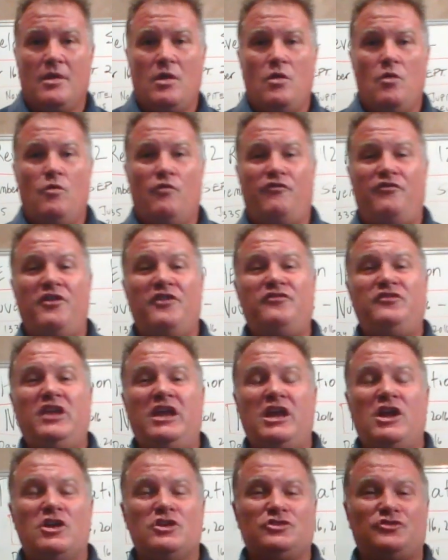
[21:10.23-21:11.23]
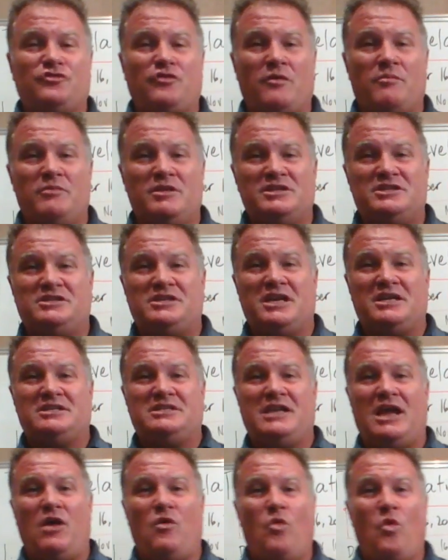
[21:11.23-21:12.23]
50 years from the
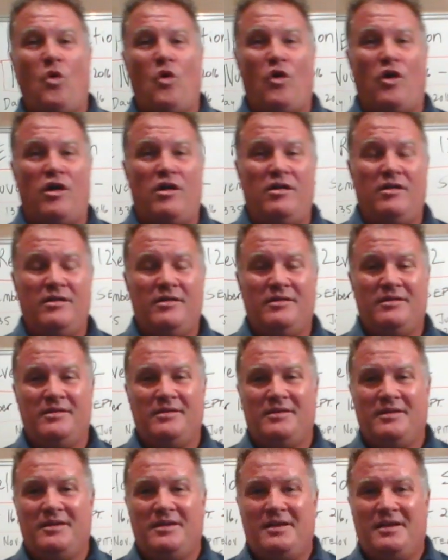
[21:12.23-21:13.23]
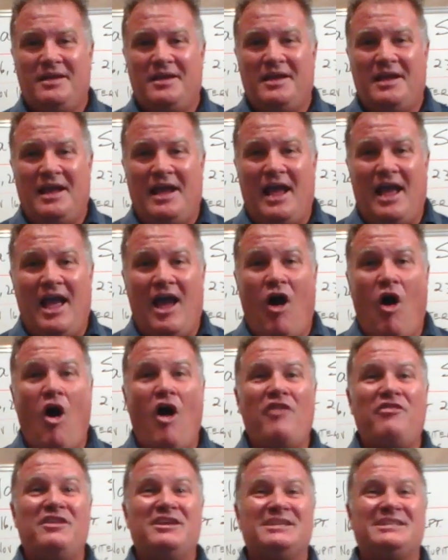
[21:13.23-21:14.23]
Six-Day War.
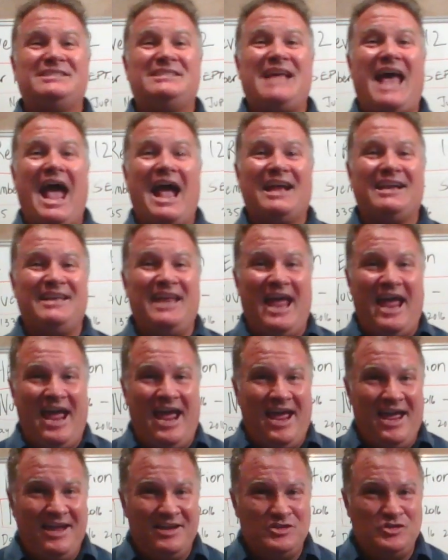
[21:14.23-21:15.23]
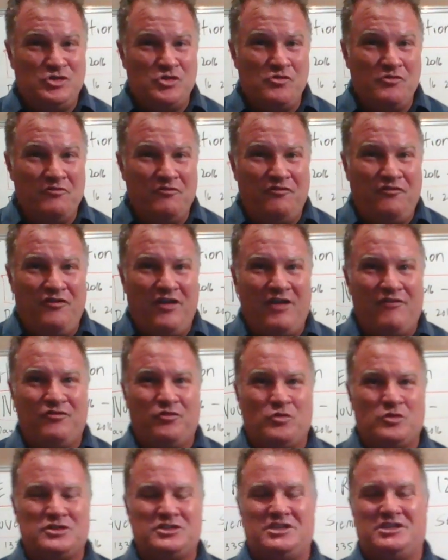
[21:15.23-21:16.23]
On the exact day, June 5th
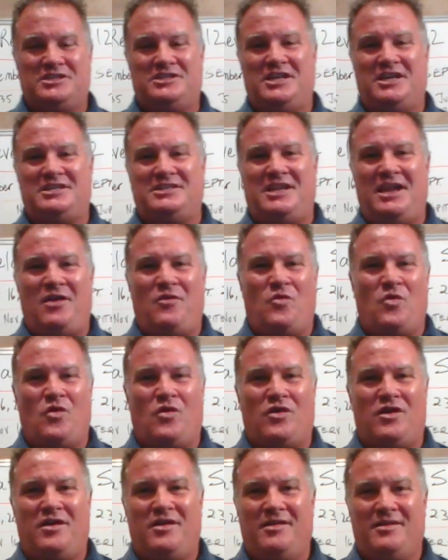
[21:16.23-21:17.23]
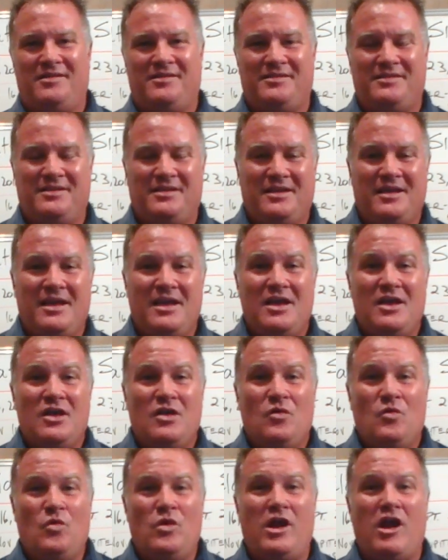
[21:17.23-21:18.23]
was the Six-Day War.
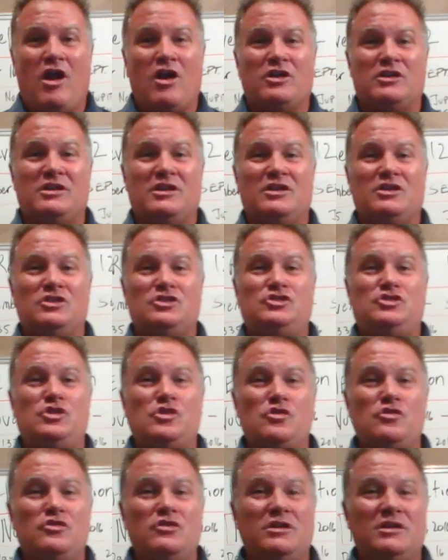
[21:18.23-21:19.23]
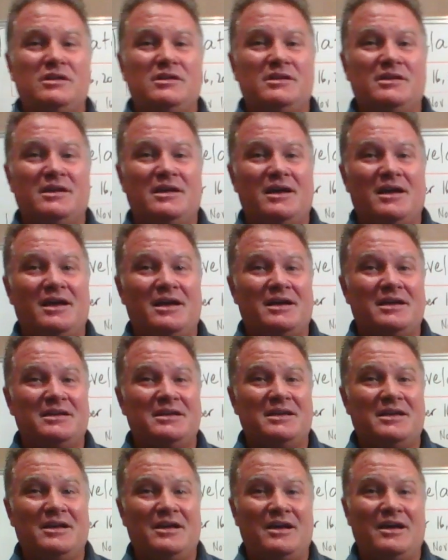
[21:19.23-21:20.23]
We are, June
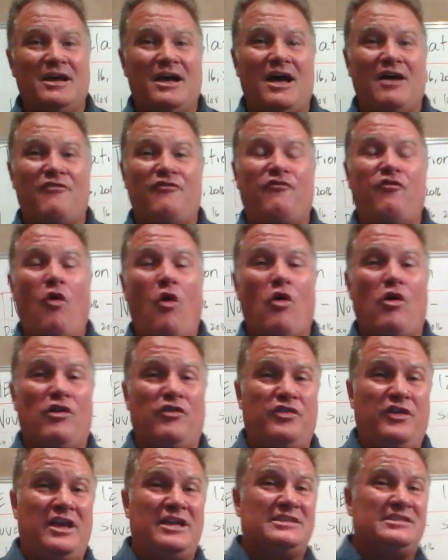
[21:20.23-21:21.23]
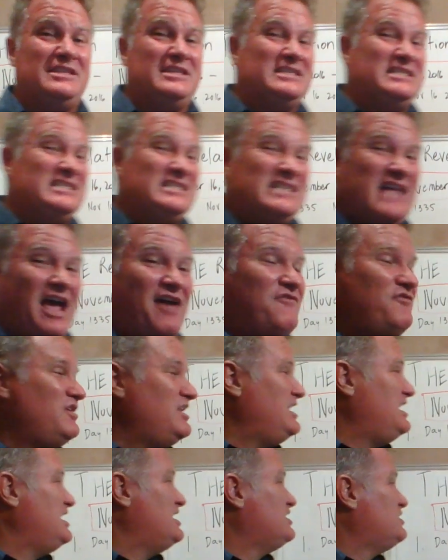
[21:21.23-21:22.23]
4th is the
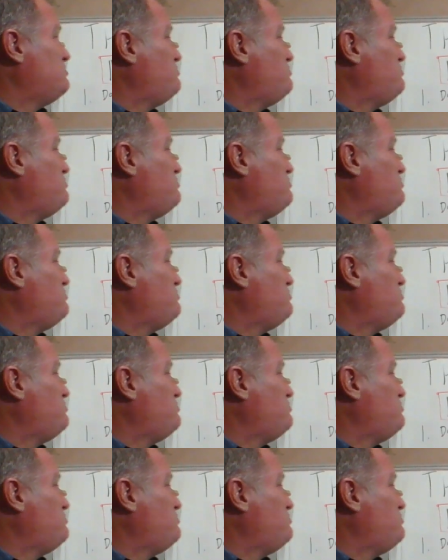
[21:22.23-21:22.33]
70th